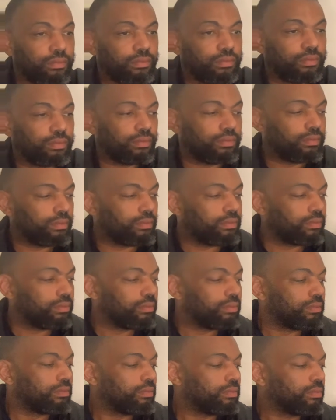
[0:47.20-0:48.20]

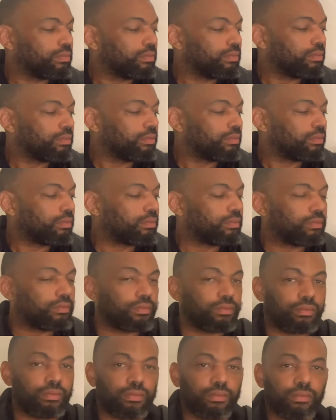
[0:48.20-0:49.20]

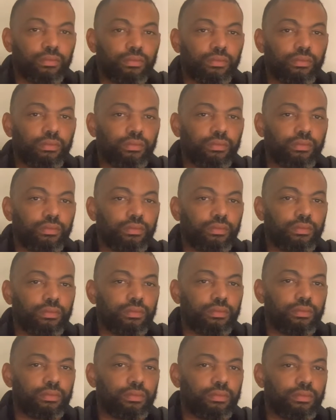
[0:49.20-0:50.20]

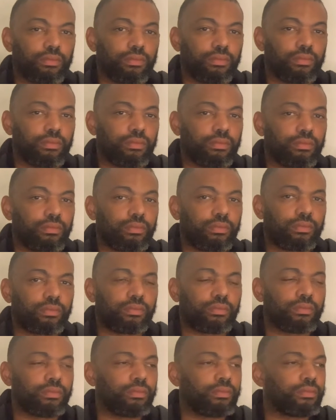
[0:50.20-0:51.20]

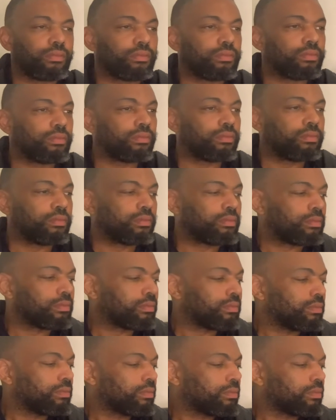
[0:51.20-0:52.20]

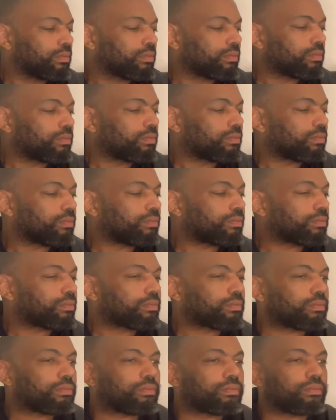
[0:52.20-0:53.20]

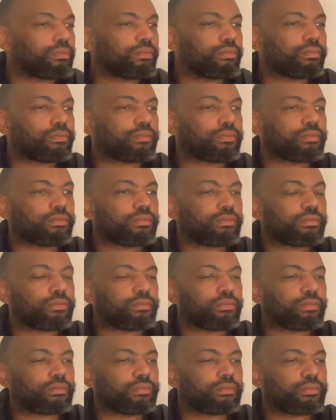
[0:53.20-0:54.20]

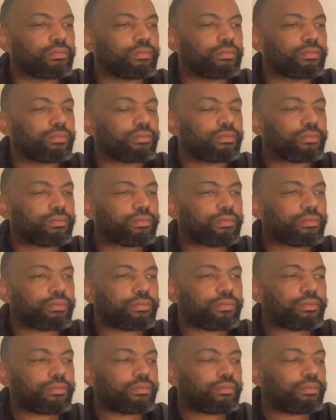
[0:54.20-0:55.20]
(not speaking)